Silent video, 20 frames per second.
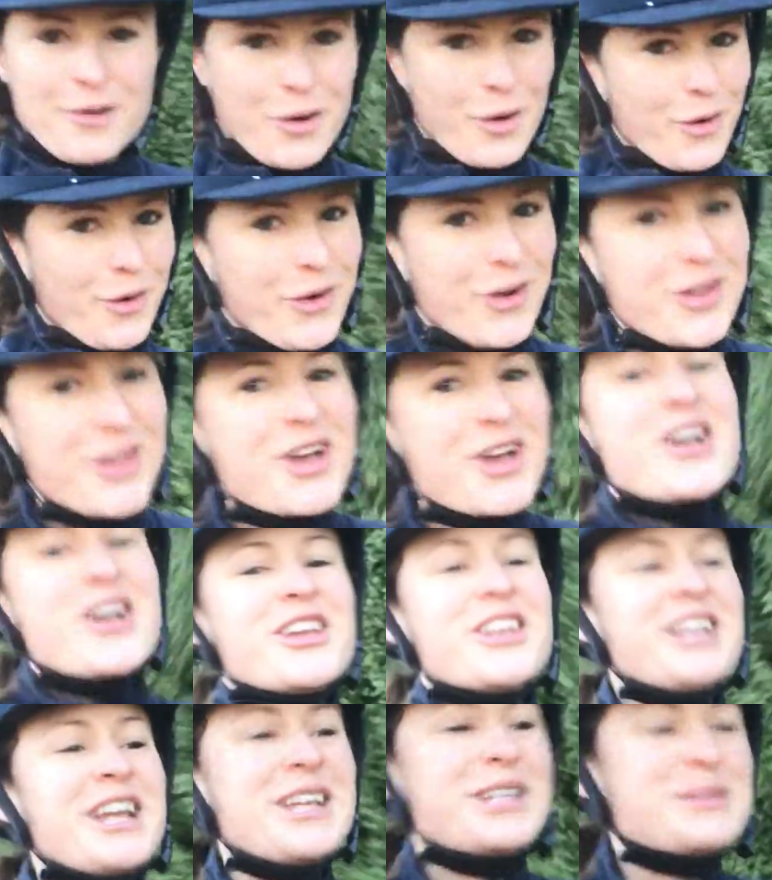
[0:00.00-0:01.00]
No,
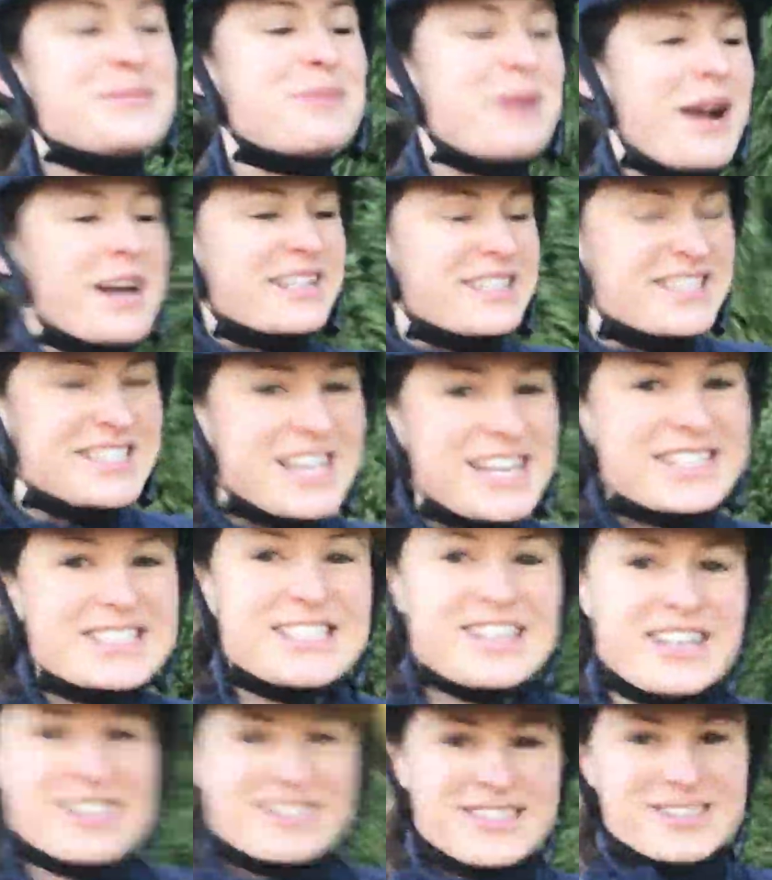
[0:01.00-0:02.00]
you need to practice the
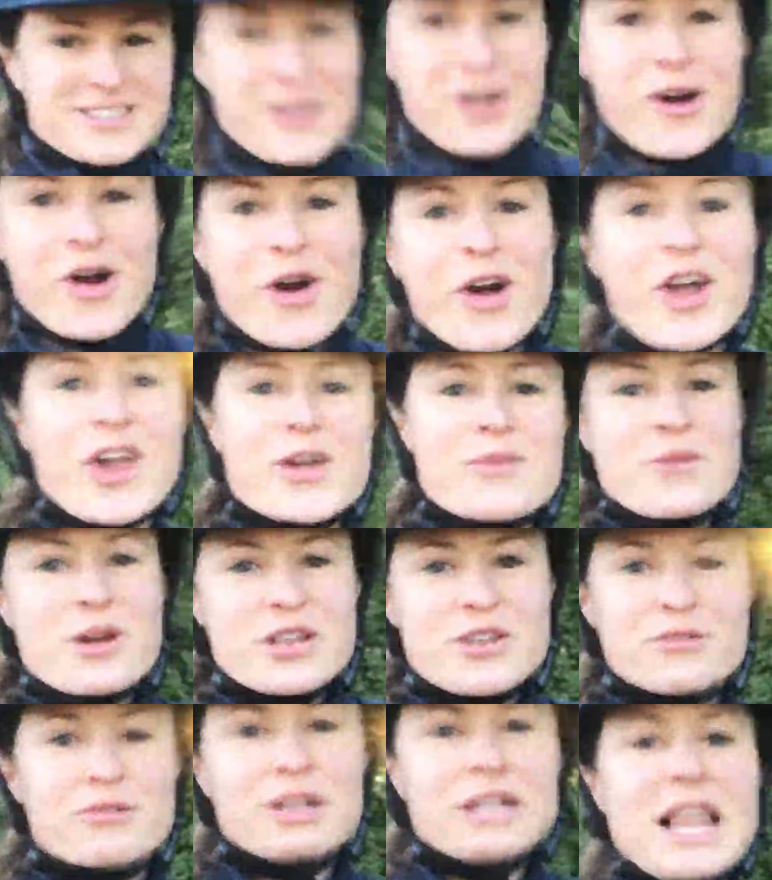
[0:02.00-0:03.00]
exercises at home
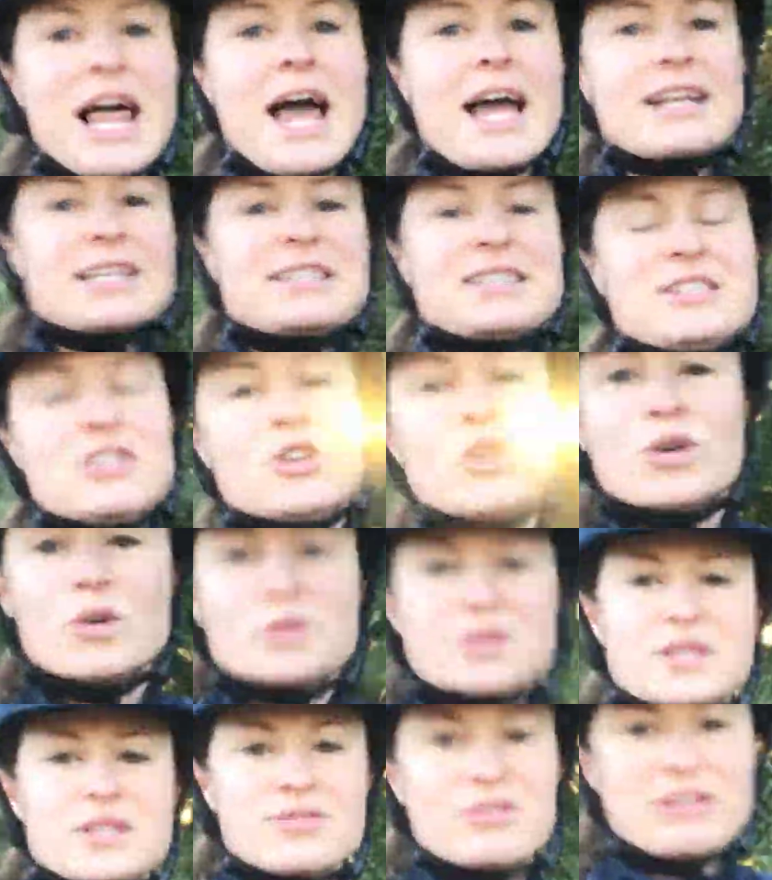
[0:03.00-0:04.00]
when you're relaxed and your
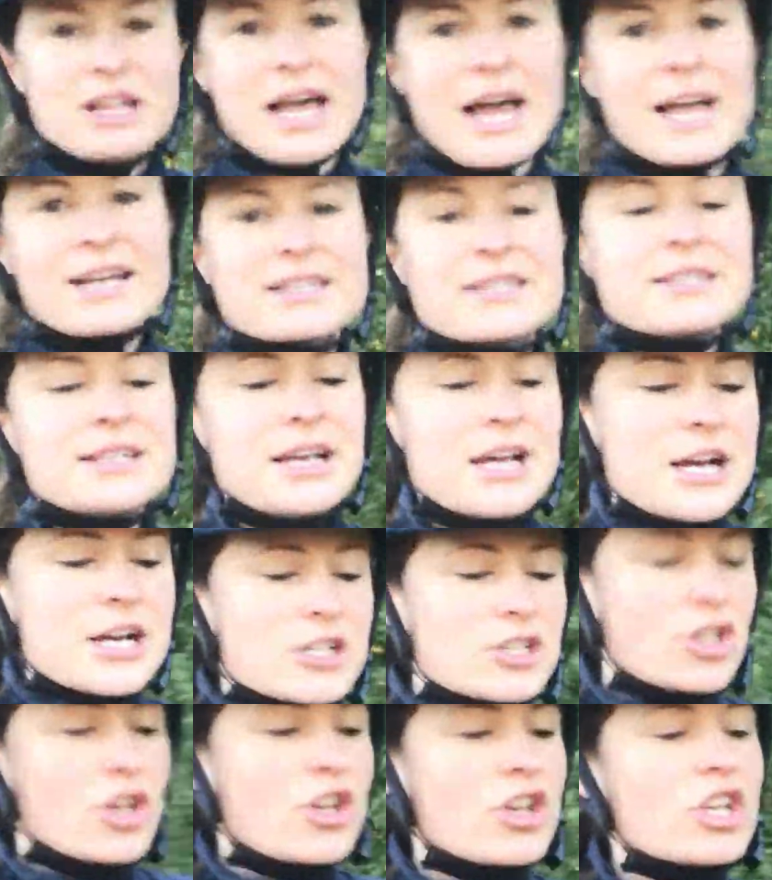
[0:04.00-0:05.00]
horse is relaxed,
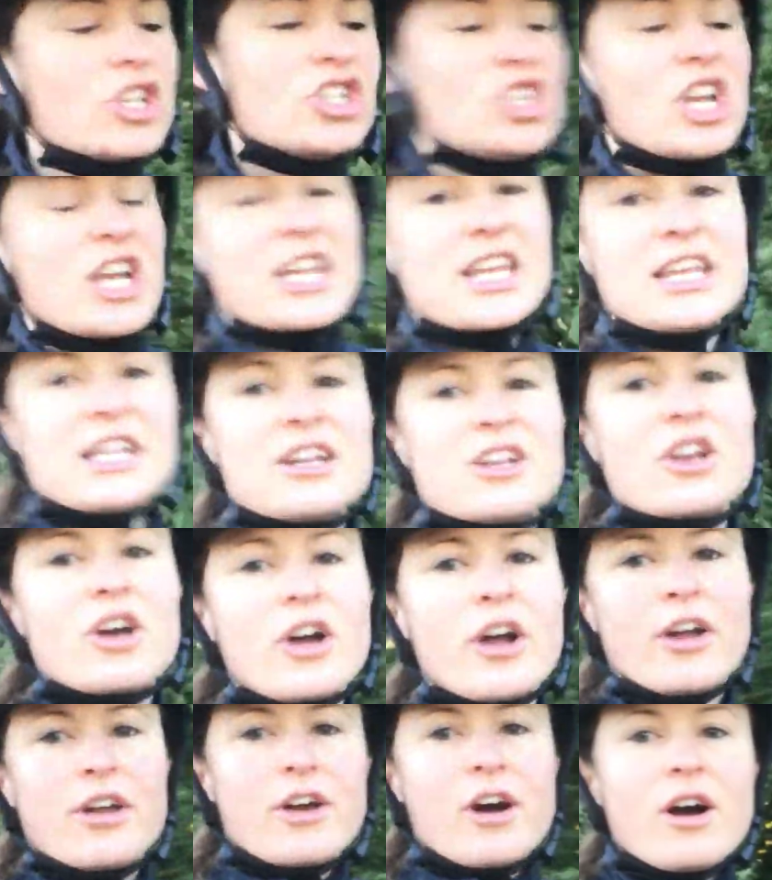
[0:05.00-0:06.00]
so you can check in and
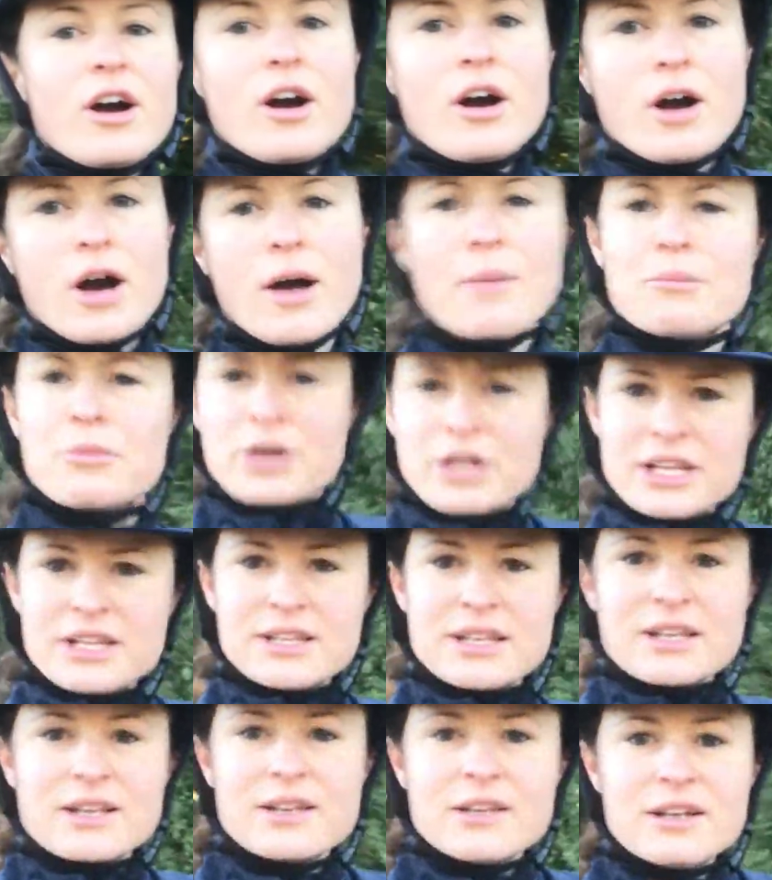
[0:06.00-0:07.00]
go, oh, I'm
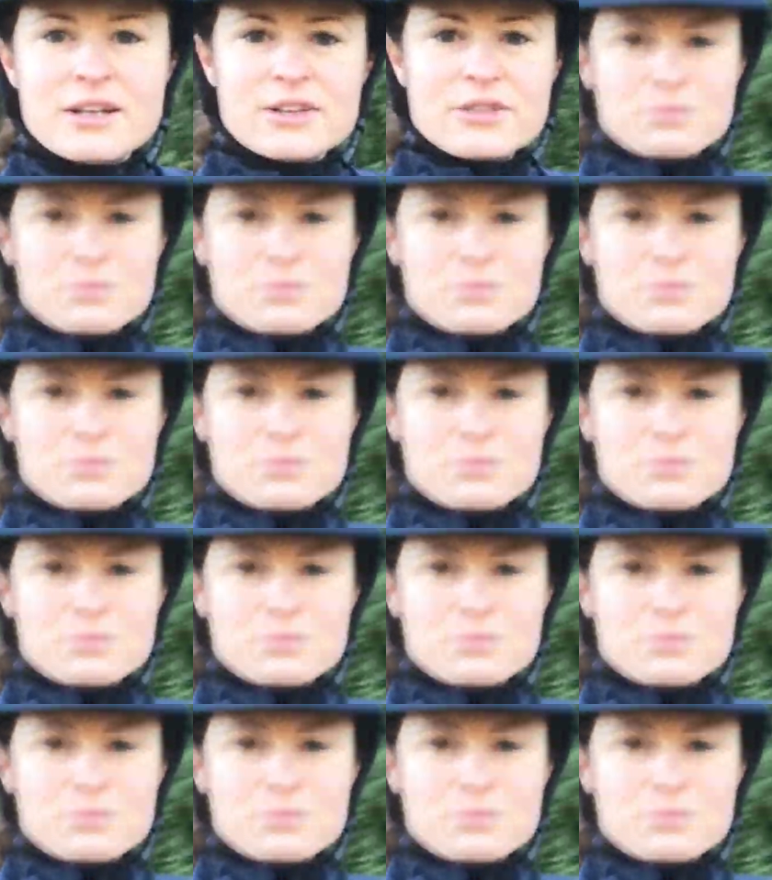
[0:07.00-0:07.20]
breathing,